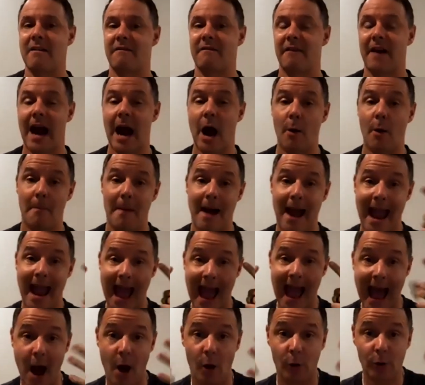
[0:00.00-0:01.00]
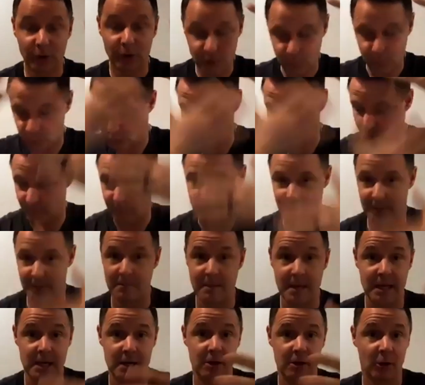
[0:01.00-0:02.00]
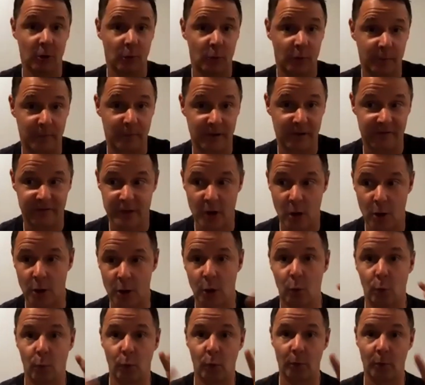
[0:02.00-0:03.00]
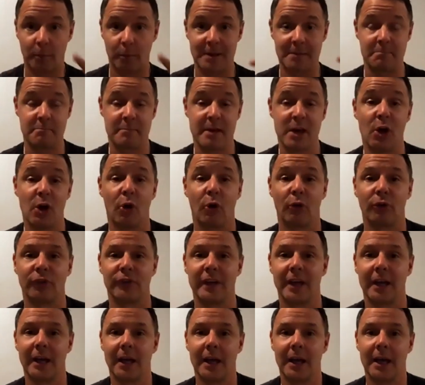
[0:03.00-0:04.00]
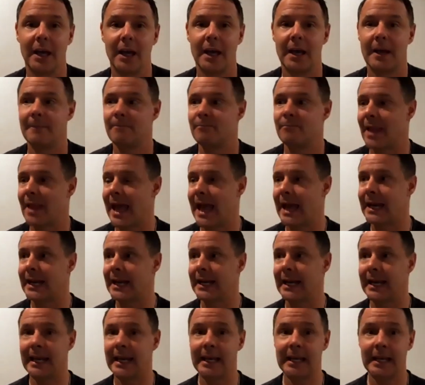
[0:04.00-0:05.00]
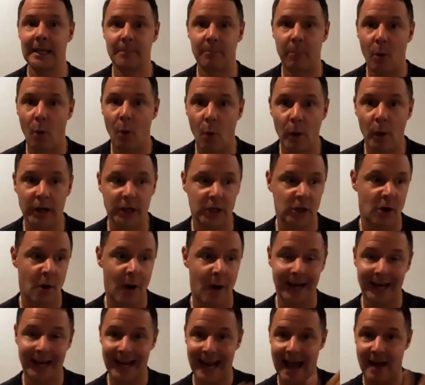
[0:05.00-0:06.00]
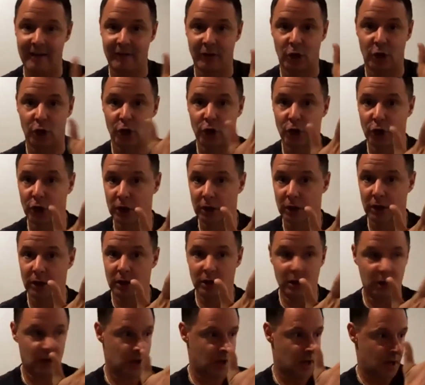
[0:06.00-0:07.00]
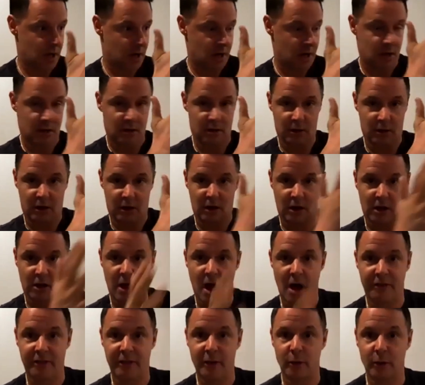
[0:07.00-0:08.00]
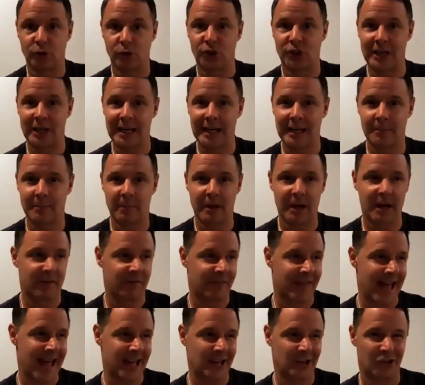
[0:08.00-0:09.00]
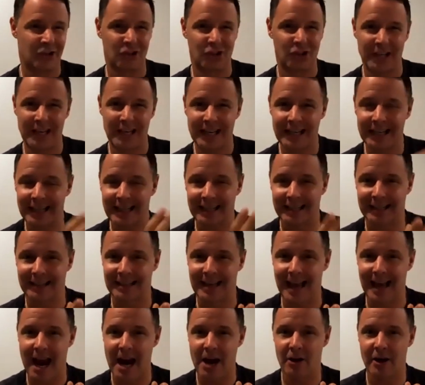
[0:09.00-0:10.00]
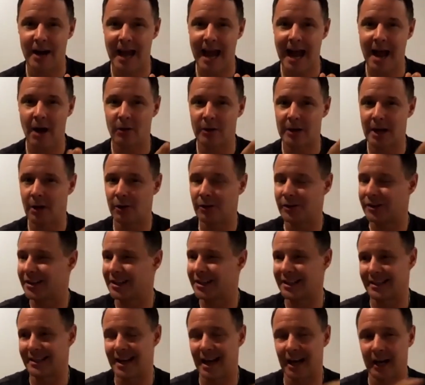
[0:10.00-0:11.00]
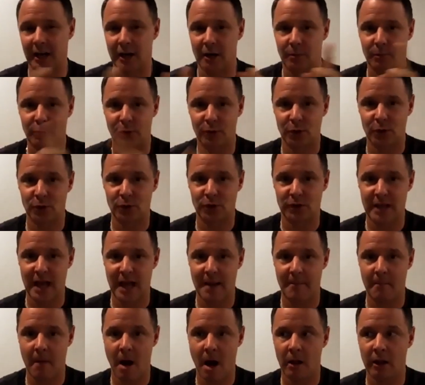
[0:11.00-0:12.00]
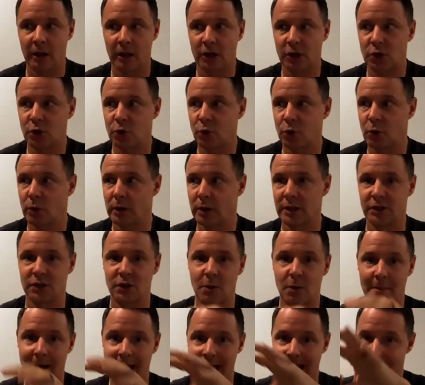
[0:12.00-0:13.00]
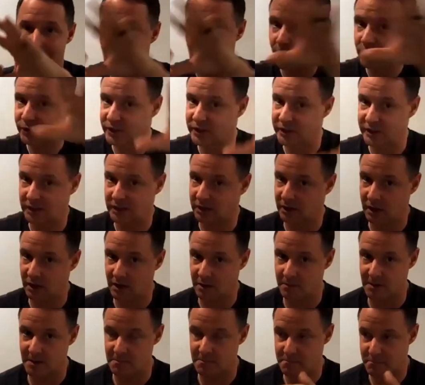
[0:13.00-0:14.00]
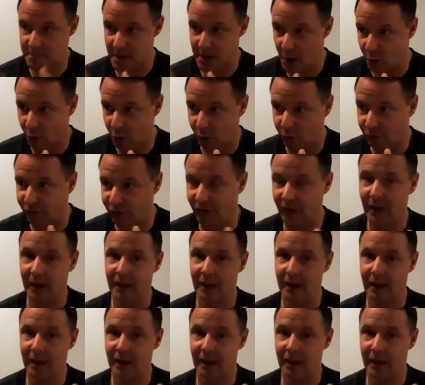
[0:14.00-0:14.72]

for how my house which would be me or would be fiona will be built and at any point, you know, I could have a good klotho gene, but if that gene gets tired out, and all of a sudden it's not going to produce that molecule. And so my house isn't going to be built